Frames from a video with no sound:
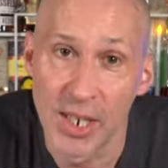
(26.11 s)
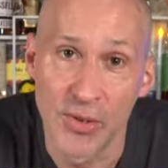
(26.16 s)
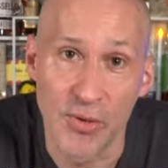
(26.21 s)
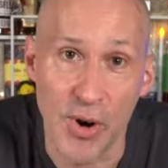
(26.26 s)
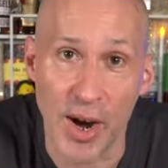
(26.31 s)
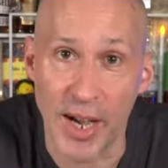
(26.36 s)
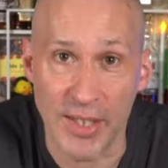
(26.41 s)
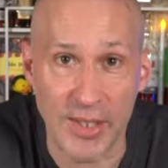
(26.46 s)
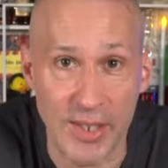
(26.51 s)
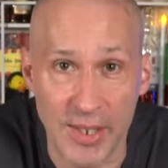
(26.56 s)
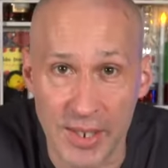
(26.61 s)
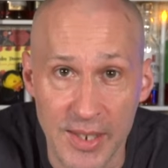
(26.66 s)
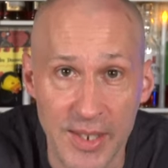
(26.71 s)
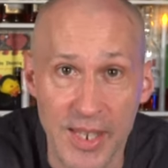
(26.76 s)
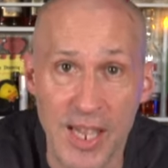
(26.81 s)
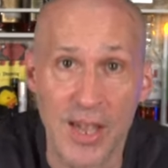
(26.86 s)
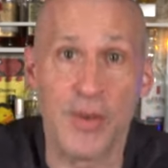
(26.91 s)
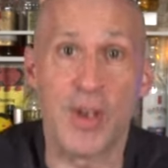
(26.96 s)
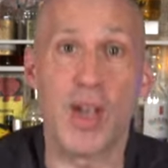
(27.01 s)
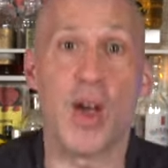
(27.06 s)
Right,
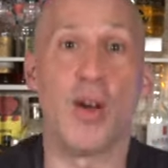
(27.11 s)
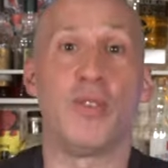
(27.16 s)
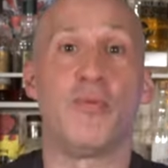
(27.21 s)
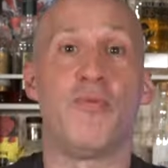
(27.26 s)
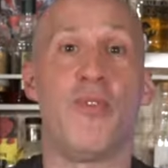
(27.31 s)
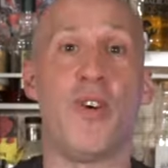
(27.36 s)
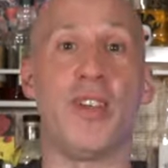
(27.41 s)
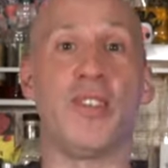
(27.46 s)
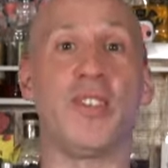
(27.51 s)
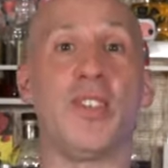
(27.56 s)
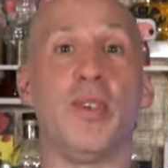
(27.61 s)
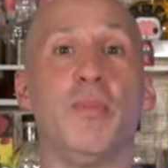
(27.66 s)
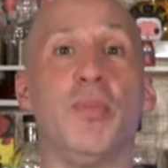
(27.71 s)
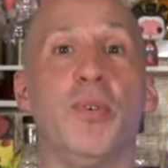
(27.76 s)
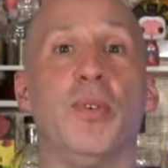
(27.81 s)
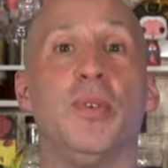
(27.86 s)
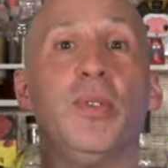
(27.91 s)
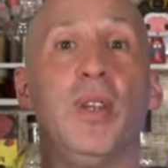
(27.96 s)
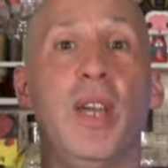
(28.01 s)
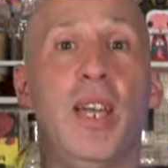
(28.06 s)
here we go, very
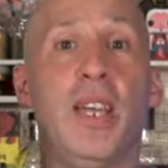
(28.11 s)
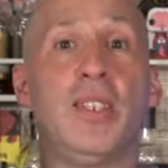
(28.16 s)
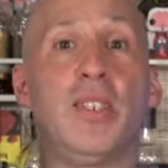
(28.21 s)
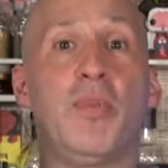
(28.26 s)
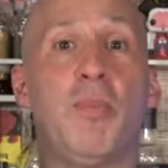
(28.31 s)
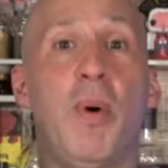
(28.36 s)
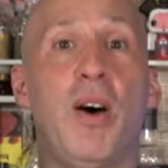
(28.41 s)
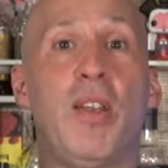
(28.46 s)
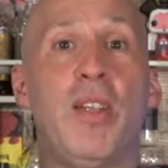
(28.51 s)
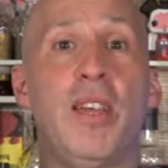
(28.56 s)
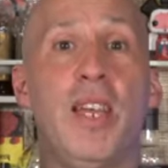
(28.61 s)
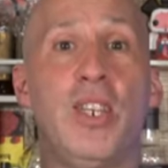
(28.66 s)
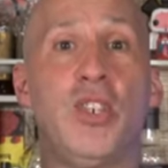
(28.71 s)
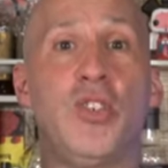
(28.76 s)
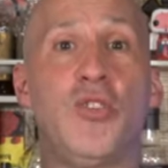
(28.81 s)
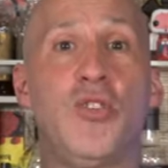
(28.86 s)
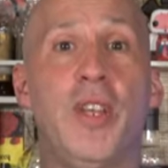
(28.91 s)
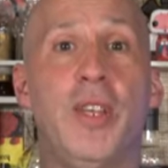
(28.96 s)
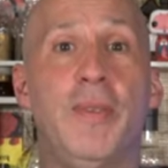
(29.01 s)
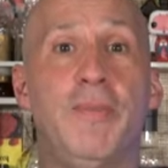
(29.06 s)
simple. It's part of
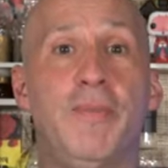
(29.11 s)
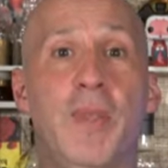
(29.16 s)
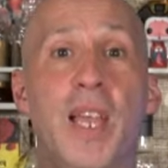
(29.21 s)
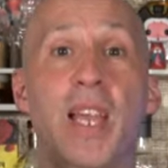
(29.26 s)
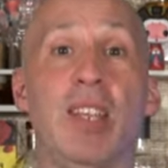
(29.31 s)
history.